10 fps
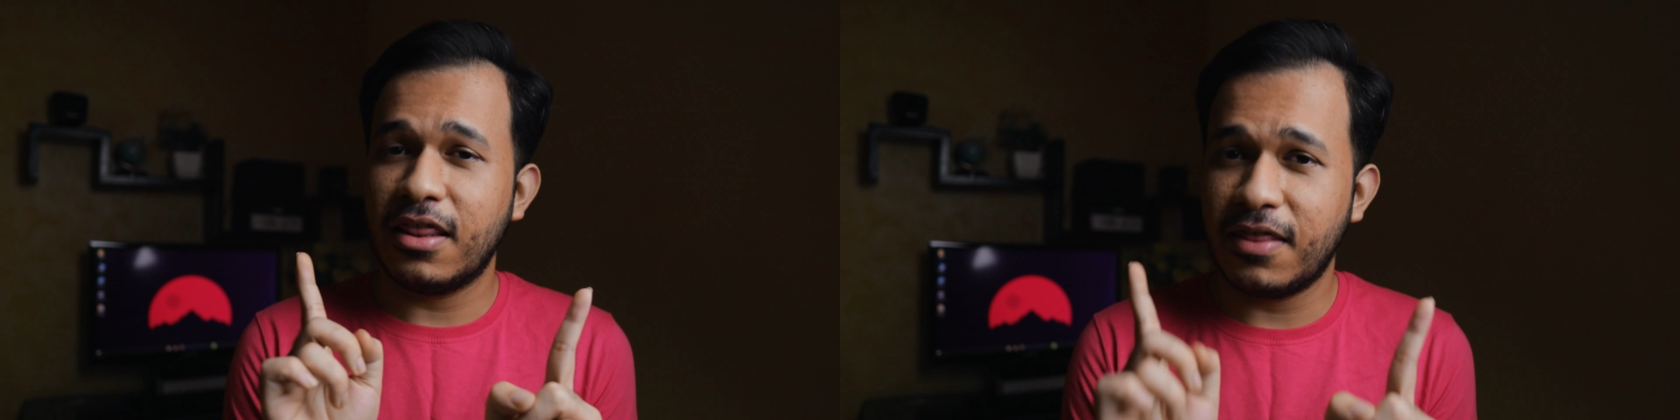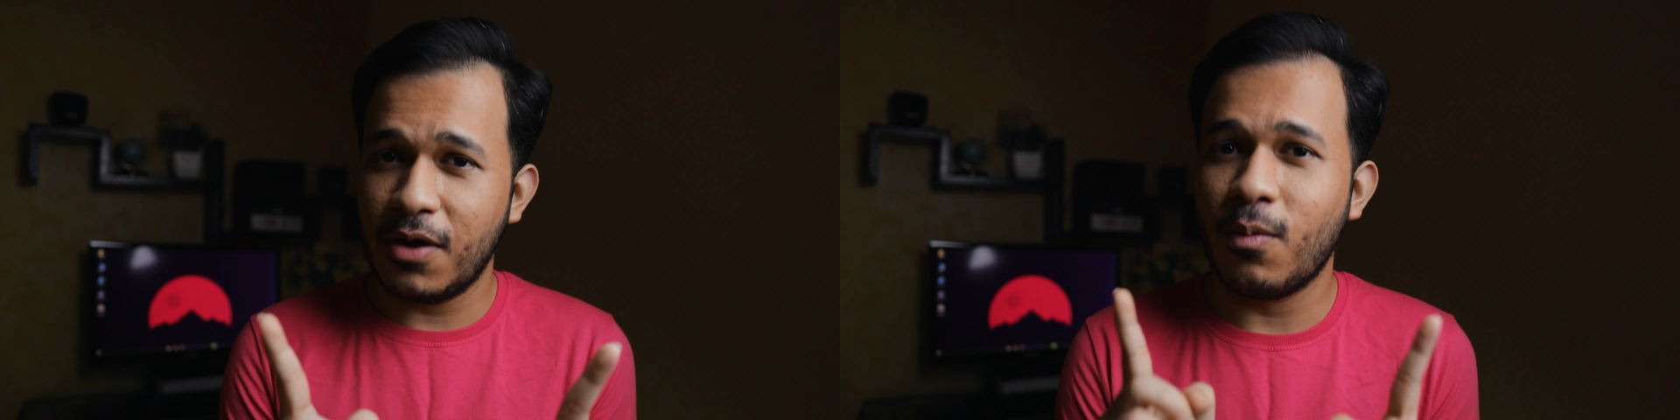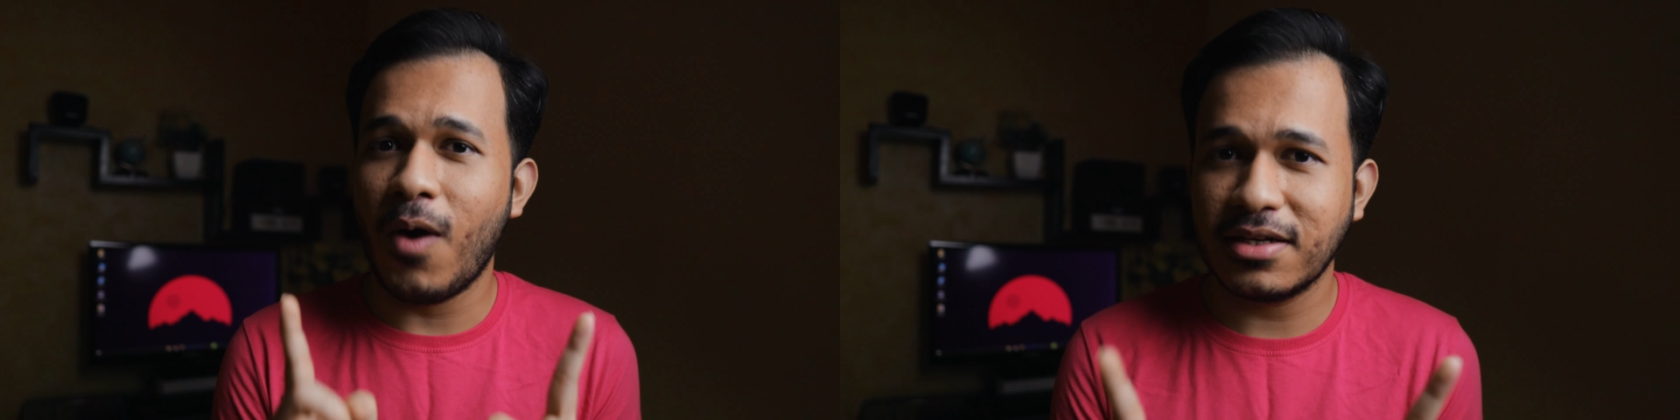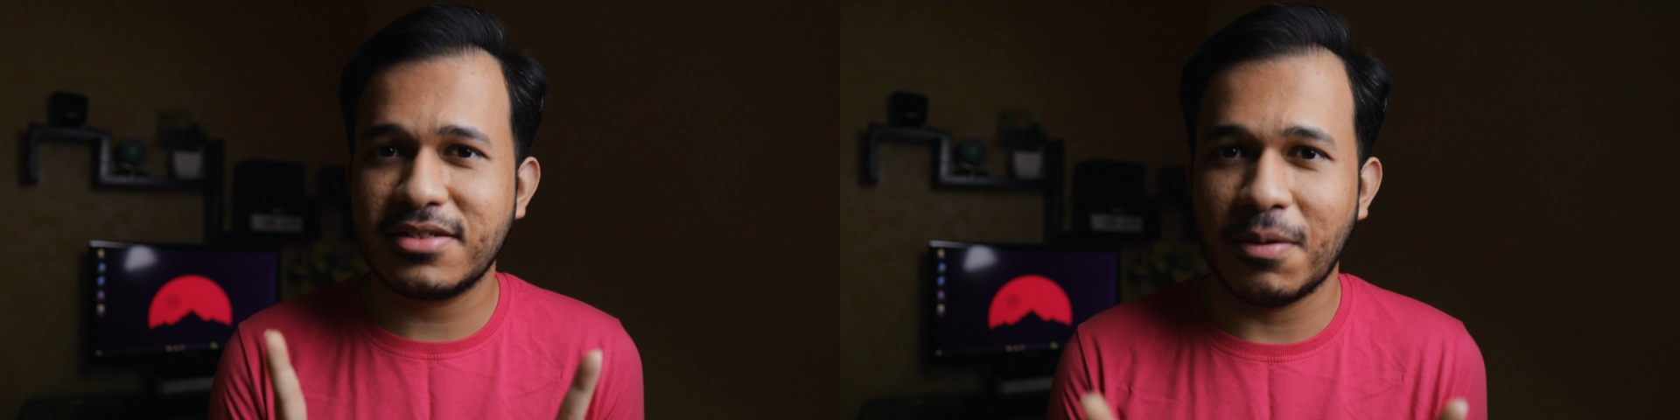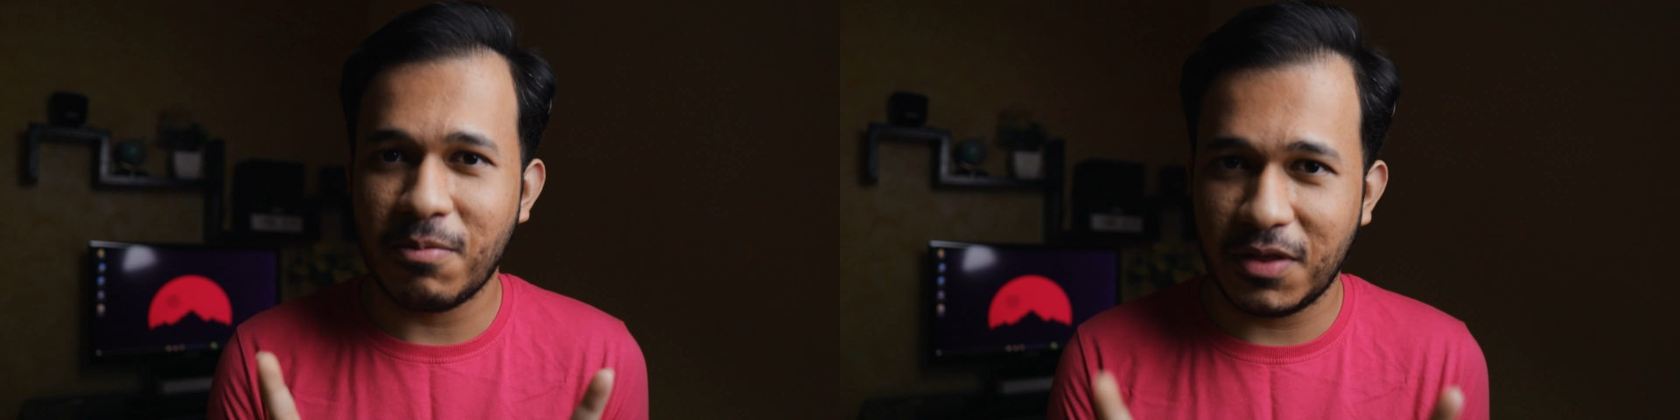they want
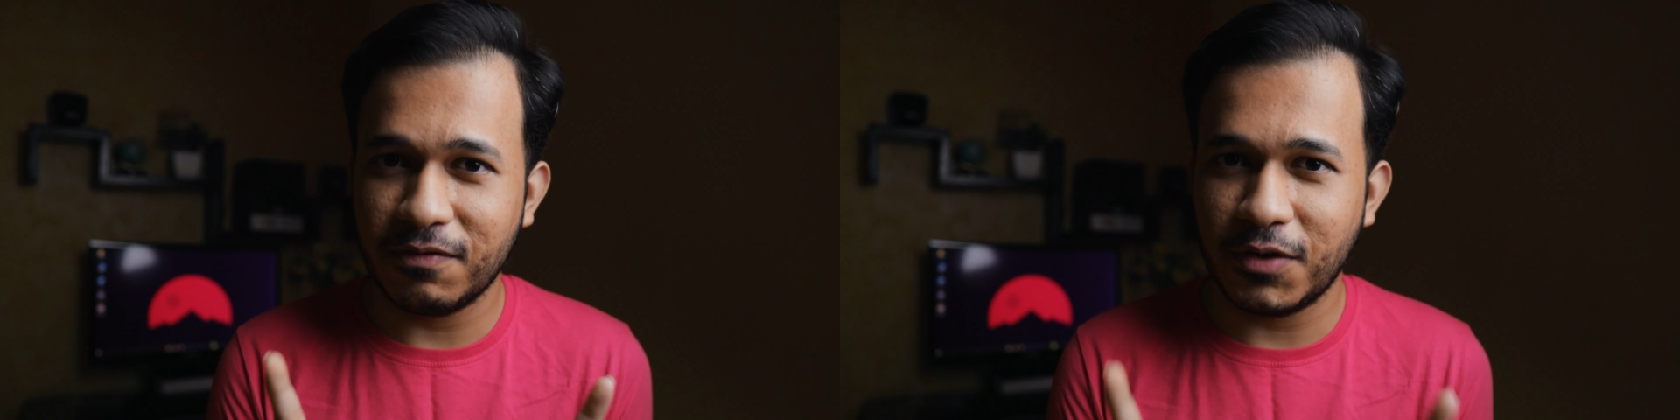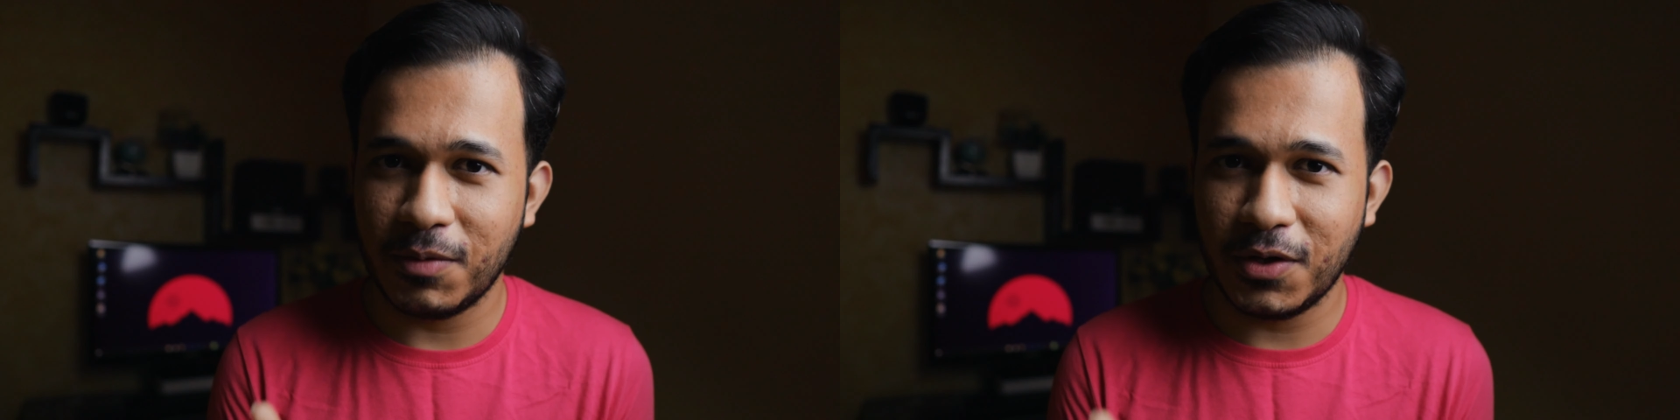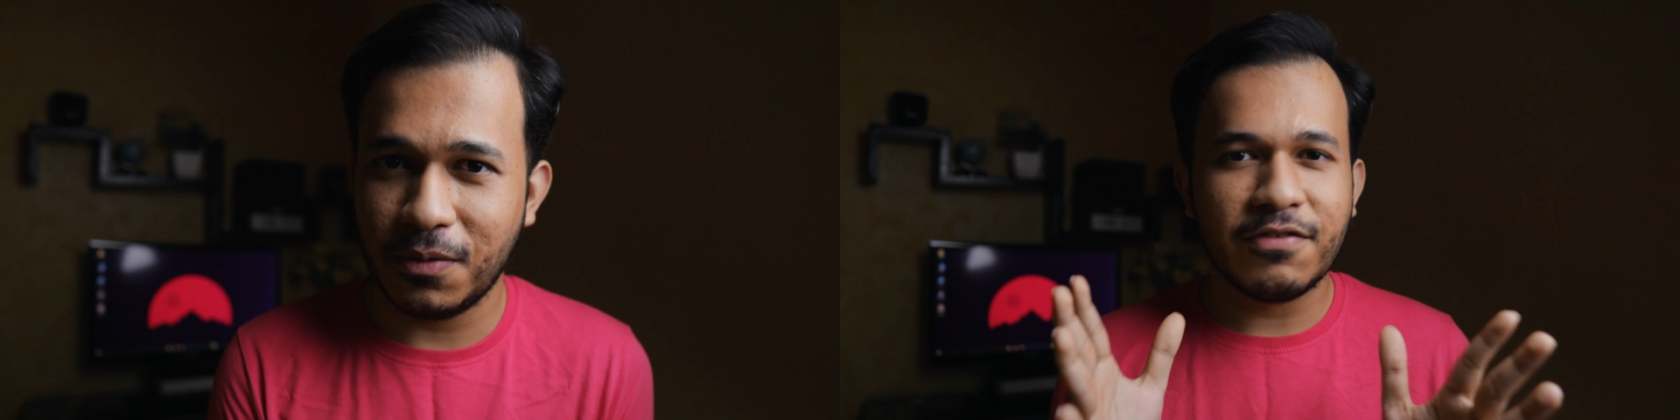something from you.